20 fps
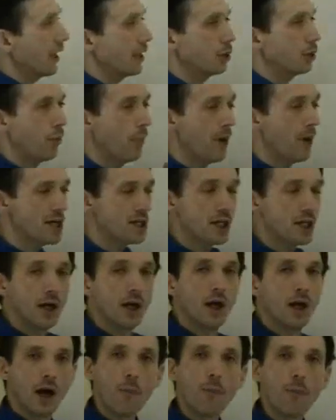try to
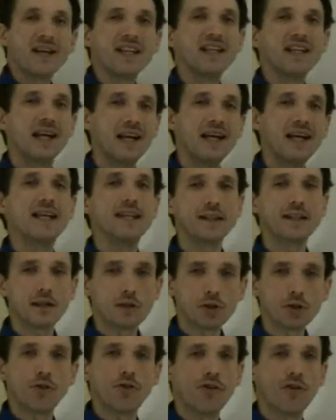measure how many
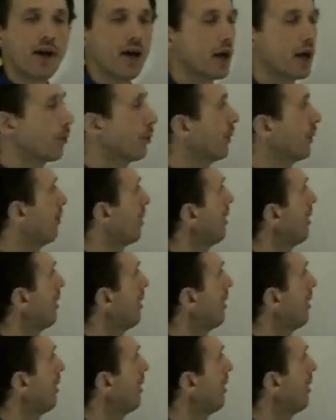liters of air we